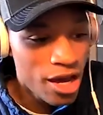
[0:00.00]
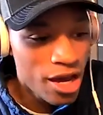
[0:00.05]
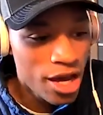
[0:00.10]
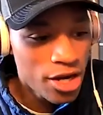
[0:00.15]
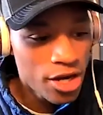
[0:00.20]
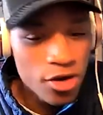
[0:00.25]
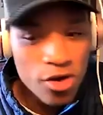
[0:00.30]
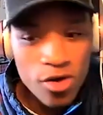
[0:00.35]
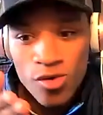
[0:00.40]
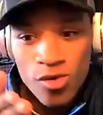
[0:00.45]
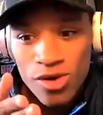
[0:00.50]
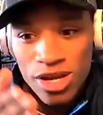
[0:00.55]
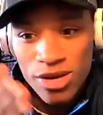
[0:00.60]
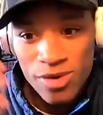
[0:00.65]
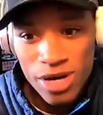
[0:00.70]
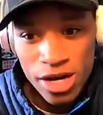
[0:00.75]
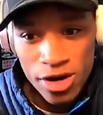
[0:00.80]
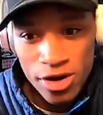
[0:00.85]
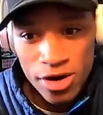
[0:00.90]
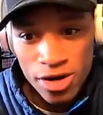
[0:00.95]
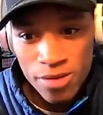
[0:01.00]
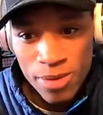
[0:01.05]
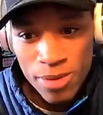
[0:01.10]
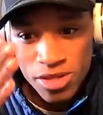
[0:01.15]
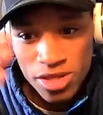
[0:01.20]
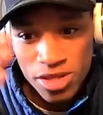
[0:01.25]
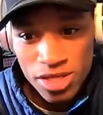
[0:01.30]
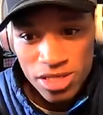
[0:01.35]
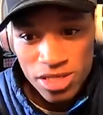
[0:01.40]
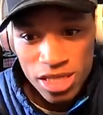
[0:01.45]
I know like when I heard
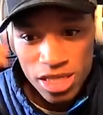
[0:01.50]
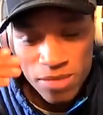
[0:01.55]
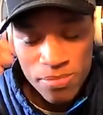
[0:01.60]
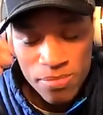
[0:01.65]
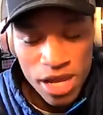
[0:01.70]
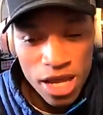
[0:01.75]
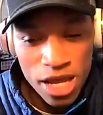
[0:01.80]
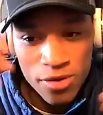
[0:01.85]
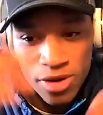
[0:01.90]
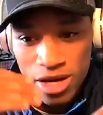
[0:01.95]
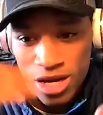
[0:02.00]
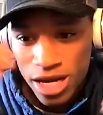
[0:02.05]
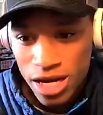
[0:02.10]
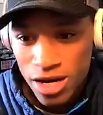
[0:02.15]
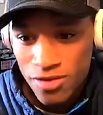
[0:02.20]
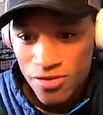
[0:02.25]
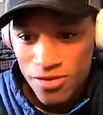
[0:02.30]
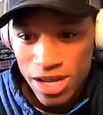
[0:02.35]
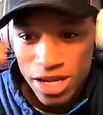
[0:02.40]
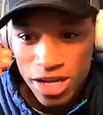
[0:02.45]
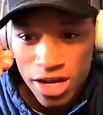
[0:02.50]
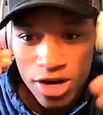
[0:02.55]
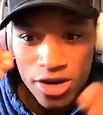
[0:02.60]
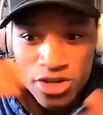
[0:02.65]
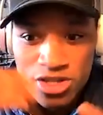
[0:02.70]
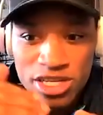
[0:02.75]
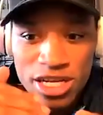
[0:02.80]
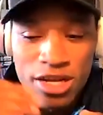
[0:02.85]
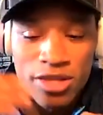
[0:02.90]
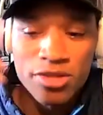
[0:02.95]
about this at the banquet, kind of like
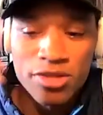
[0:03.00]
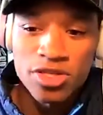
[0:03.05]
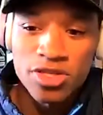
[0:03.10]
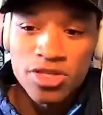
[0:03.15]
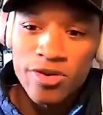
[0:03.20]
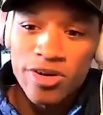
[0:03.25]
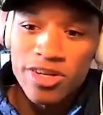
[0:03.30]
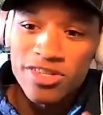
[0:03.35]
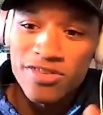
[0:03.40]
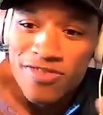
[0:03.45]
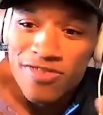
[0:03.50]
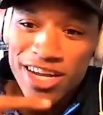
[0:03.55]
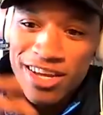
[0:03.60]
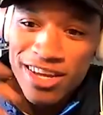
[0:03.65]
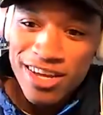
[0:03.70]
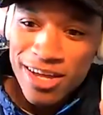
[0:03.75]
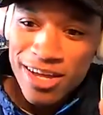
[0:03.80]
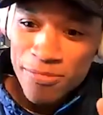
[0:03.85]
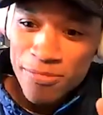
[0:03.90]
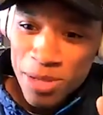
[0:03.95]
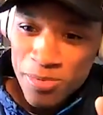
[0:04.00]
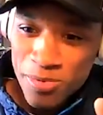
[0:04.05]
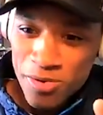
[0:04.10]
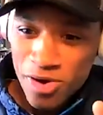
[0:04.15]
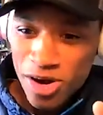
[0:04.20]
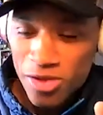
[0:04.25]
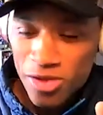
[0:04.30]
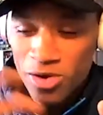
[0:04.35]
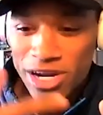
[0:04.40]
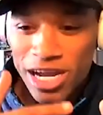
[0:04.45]
understanding the stories of like
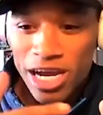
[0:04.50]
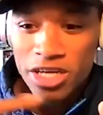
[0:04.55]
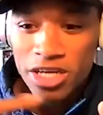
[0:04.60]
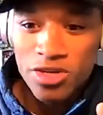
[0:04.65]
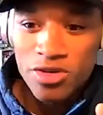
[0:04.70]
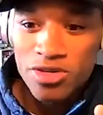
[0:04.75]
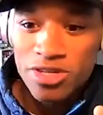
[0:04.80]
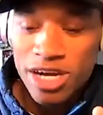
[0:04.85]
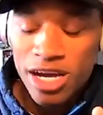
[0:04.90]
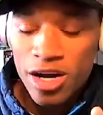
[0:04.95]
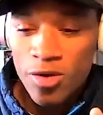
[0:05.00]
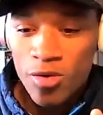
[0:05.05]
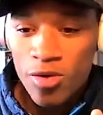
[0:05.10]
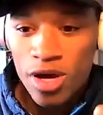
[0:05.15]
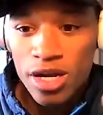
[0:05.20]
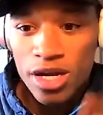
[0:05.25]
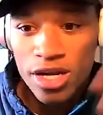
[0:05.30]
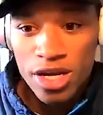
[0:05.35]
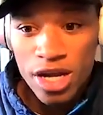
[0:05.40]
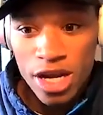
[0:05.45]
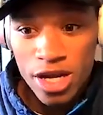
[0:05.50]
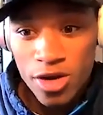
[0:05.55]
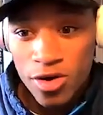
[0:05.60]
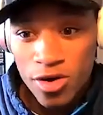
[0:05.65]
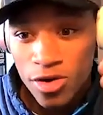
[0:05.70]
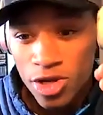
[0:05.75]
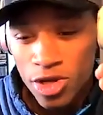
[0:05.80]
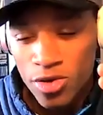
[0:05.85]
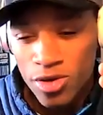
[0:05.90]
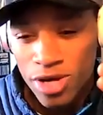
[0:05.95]
people on their national title run. And I
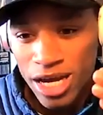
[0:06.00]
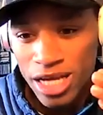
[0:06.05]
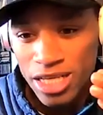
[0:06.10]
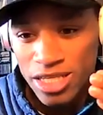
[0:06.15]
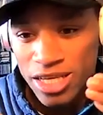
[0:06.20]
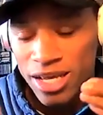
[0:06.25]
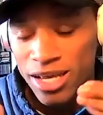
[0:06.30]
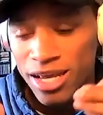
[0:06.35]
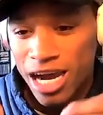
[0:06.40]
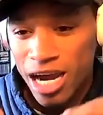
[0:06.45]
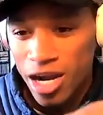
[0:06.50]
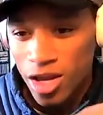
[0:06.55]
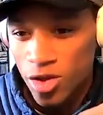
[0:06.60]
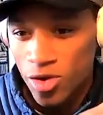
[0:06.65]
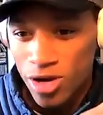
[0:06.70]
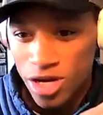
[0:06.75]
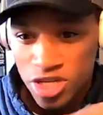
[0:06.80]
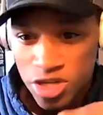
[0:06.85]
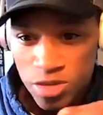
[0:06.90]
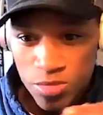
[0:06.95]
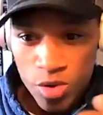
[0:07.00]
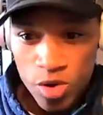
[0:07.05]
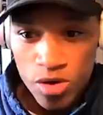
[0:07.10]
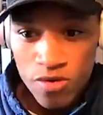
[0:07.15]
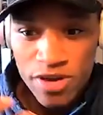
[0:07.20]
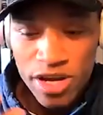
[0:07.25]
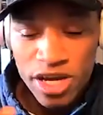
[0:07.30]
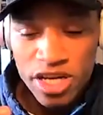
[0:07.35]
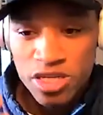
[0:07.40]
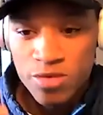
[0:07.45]
know you guys had a little extra
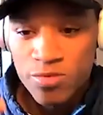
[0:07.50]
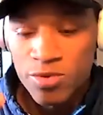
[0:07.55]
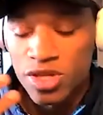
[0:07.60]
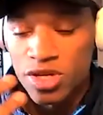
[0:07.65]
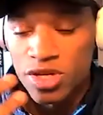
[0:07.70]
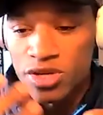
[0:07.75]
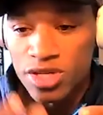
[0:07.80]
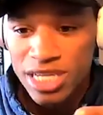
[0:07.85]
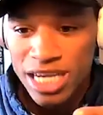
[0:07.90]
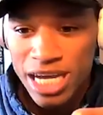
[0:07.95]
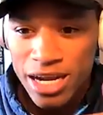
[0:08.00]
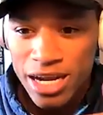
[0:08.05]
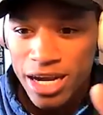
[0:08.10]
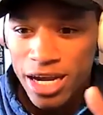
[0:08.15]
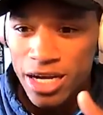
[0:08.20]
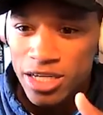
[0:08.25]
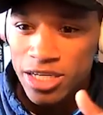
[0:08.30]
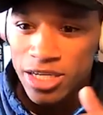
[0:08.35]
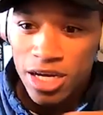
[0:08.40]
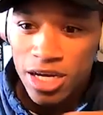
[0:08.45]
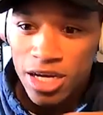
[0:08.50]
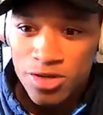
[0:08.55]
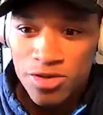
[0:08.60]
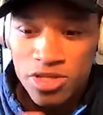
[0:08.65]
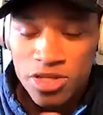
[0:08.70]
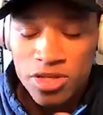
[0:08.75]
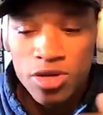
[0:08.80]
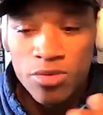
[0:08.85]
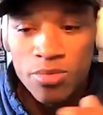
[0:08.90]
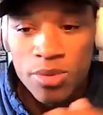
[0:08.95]
motivation with your dad. Kind of talk to
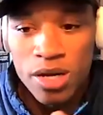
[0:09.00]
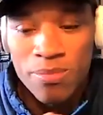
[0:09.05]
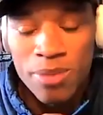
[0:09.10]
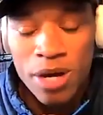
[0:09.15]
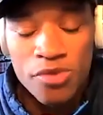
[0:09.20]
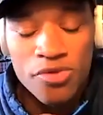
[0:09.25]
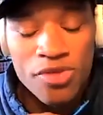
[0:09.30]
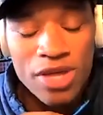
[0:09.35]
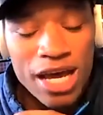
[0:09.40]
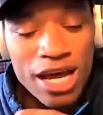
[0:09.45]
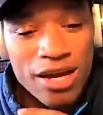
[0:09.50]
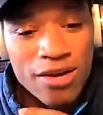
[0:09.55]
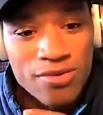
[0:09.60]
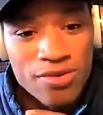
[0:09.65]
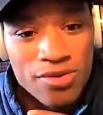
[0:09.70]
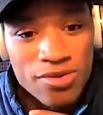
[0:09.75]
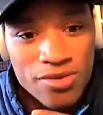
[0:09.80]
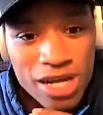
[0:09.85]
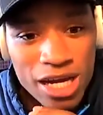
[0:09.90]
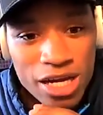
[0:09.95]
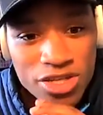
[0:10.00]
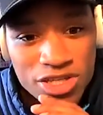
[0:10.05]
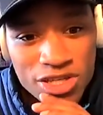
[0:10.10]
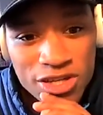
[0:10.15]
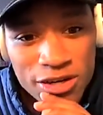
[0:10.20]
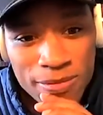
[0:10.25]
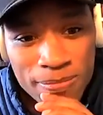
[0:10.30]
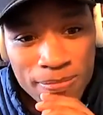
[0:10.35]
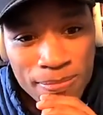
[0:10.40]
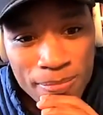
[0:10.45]
us a little bit about that last
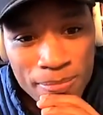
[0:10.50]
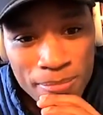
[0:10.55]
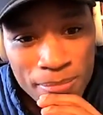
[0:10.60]
year.